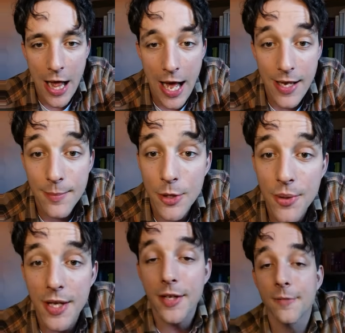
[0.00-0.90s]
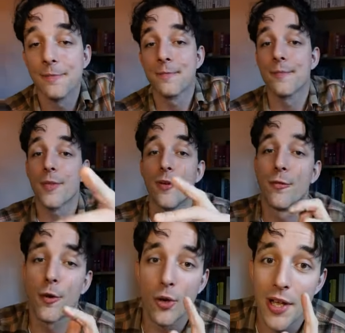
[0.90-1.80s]
I am looking
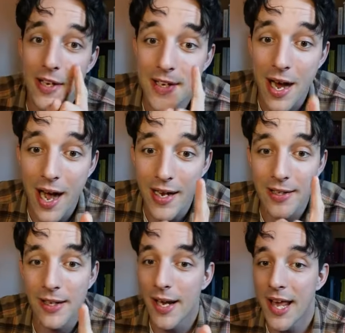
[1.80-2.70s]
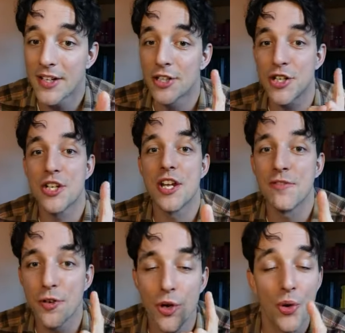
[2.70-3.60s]
for a 9-letter
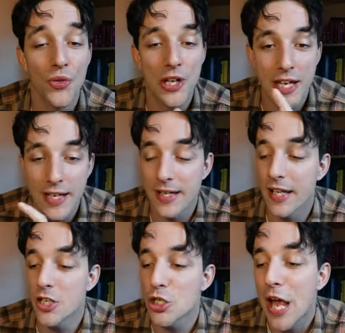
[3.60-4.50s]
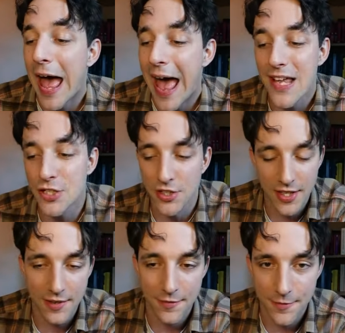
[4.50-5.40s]
difficult English
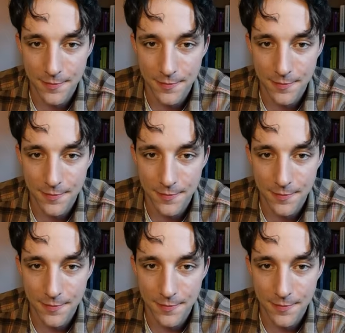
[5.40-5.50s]
adjective.